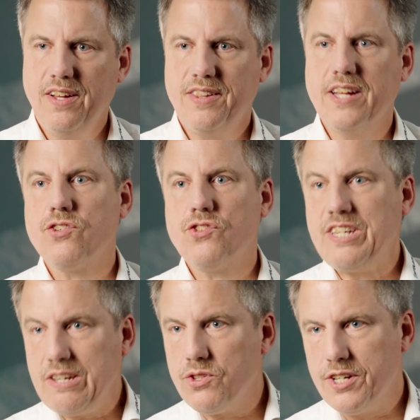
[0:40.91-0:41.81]
That is
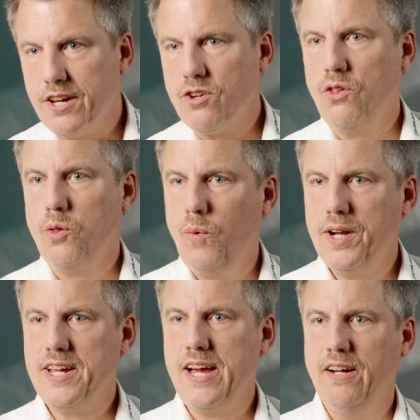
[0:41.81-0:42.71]
Ethernet on the
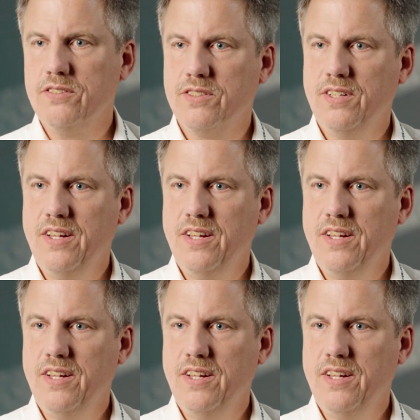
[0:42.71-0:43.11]
one hand,